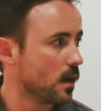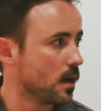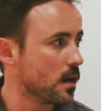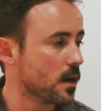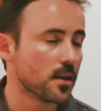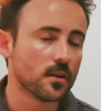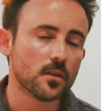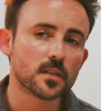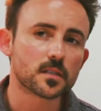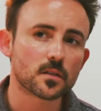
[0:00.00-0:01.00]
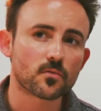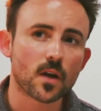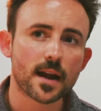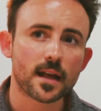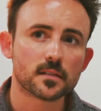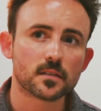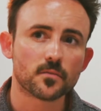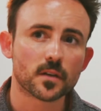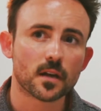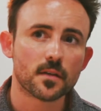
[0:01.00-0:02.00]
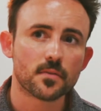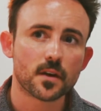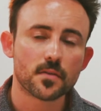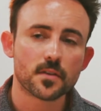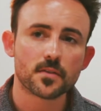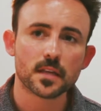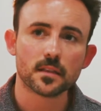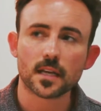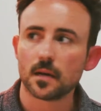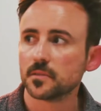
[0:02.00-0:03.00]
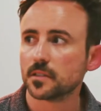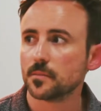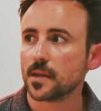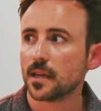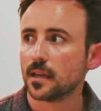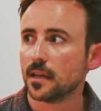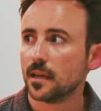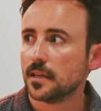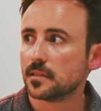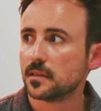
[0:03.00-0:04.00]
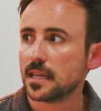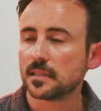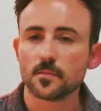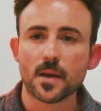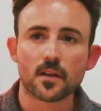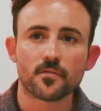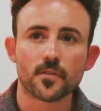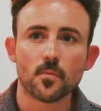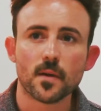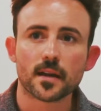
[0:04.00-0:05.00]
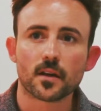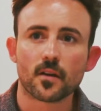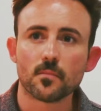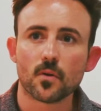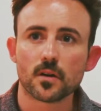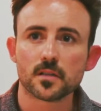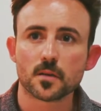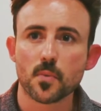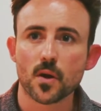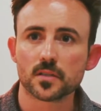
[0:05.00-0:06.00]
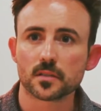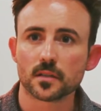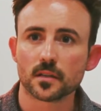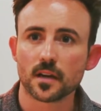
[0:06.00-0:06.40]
I, I, don't know this is the right answer, but I, the, the thing that comes to me is less about a filmmaker and more as a person.